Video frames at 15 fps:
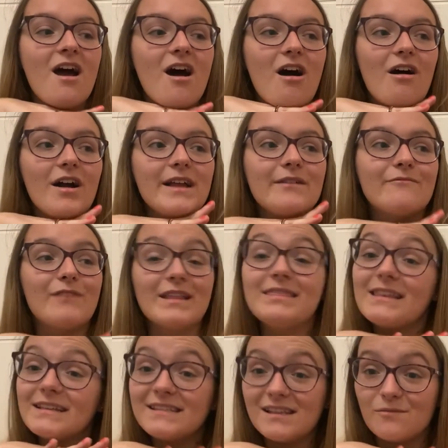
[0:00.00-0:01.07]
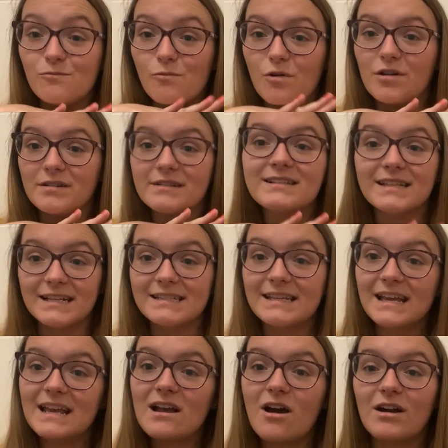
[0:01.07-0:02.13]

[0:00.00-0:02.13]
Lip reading: I read this in one sitting.